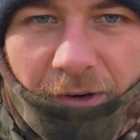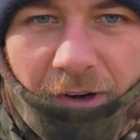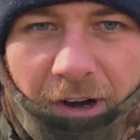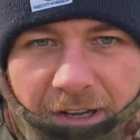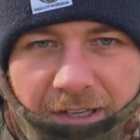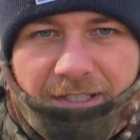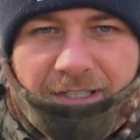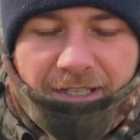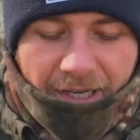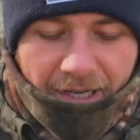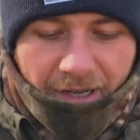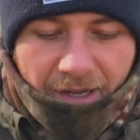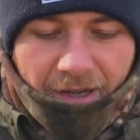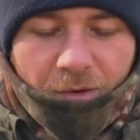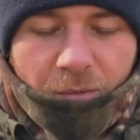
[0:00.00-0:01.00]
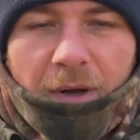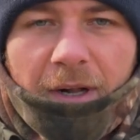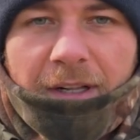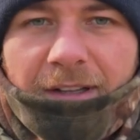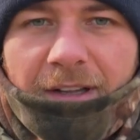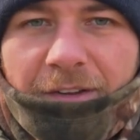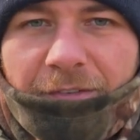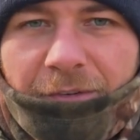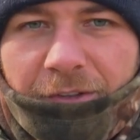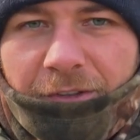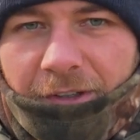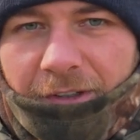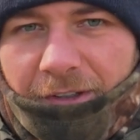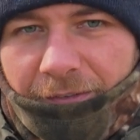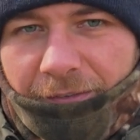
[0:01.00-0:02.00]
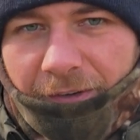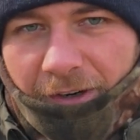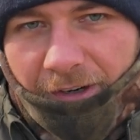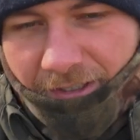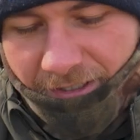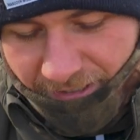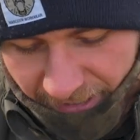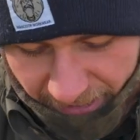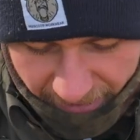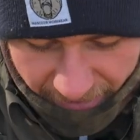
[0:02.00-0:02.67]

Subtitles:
for us wildlife photographers